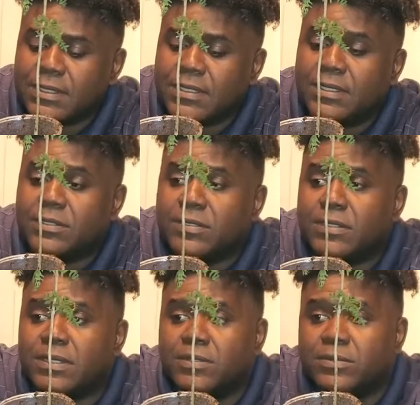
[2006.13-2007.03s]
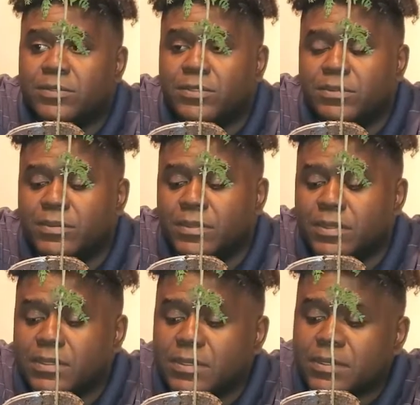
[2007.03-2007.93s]
Here's another root.
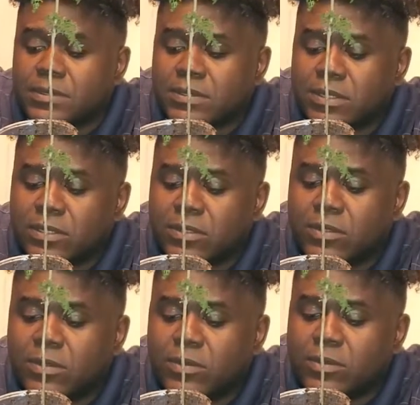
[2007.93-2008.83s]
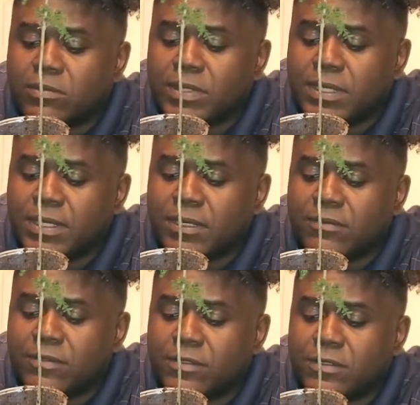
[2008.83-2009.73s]
So be
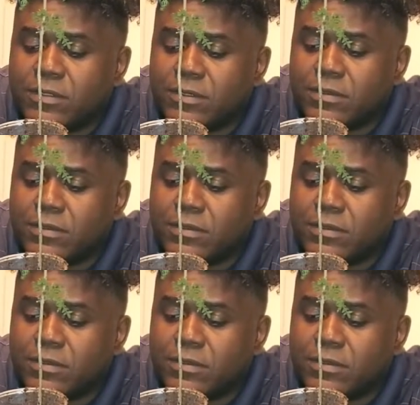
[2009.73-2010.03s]
careful